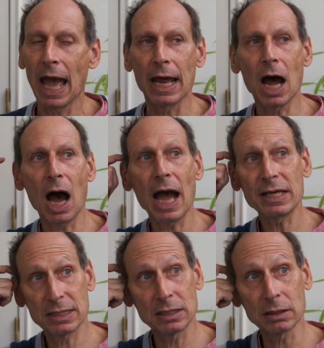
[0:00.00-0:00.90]
And I
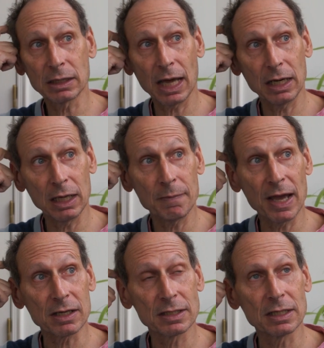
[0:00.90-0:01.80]
still get
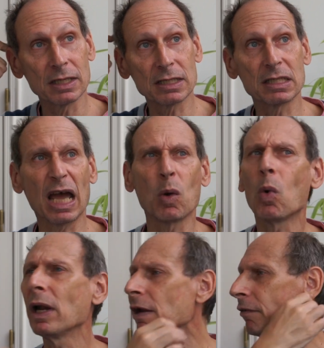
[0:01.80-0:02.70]
emails to this day,
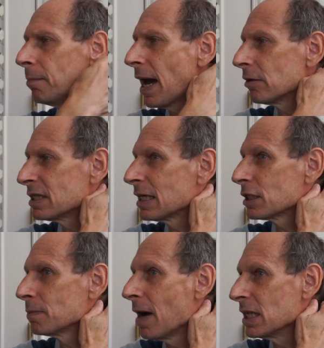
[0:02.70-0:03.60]
one every about
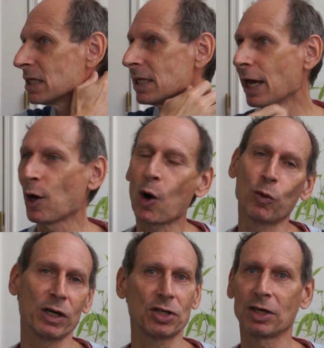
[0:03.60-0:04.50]
6 months, saying,
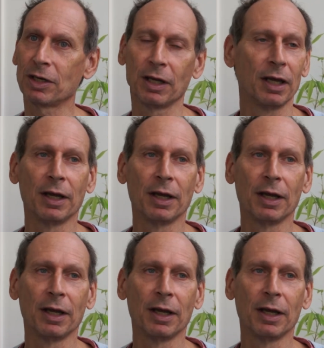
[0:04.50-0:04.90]
oh, Richard,